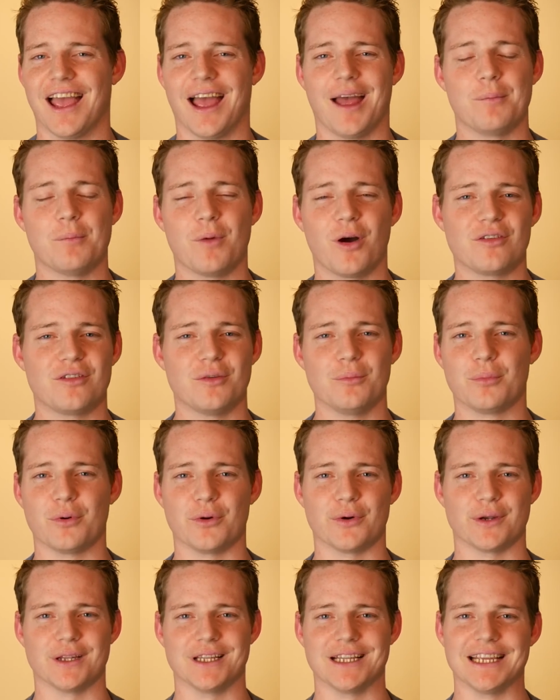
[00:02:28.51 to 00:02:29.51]
and most
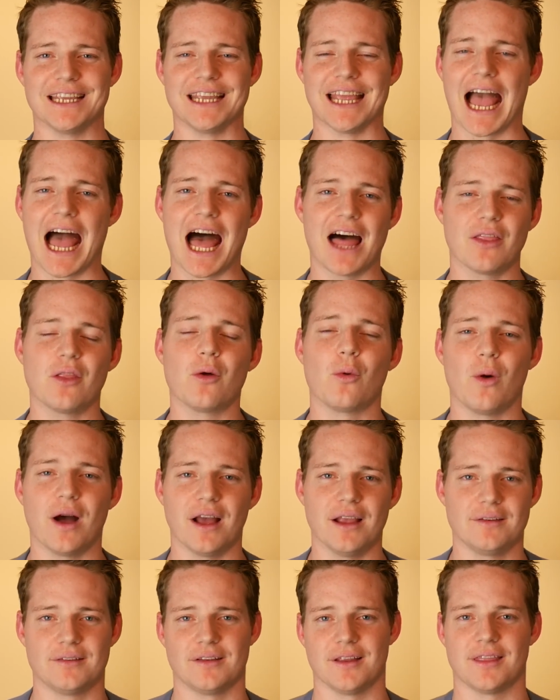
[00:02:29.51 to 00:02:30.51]
importantly other
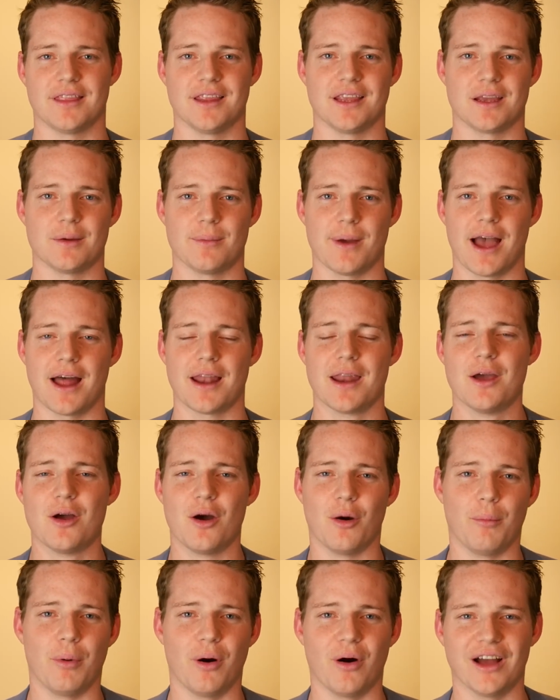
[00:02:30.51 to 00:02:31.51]
ways to think about
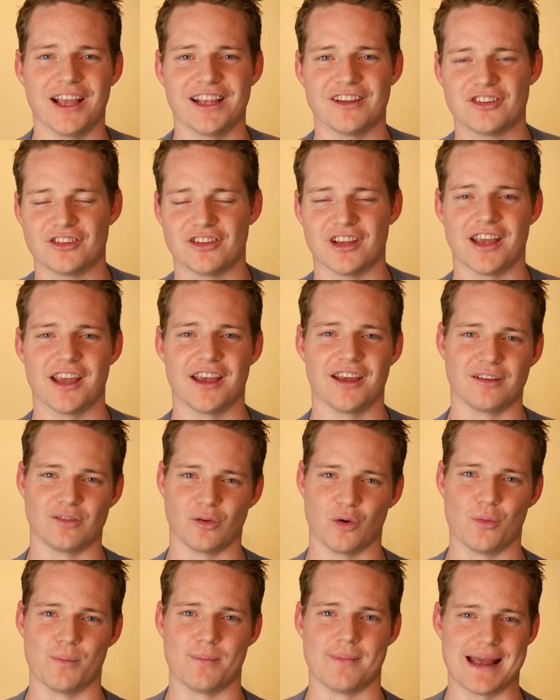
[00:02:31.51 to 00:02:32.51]
buying
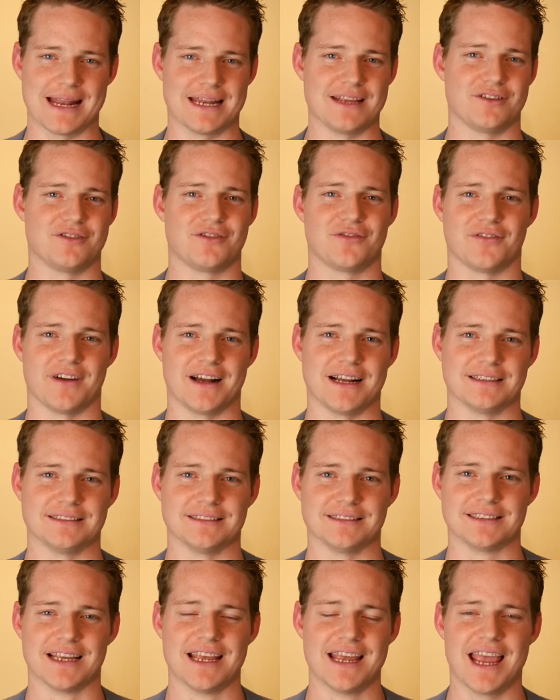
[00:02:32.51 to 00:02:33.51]
shares or managed
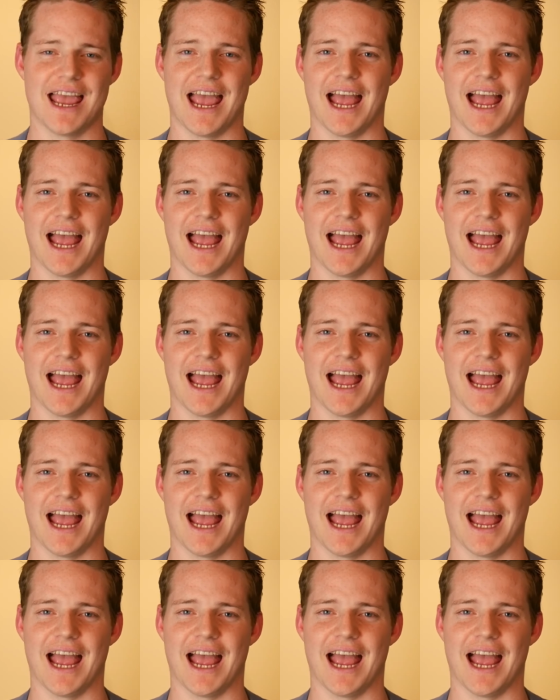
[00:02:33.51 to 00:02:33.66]
funds,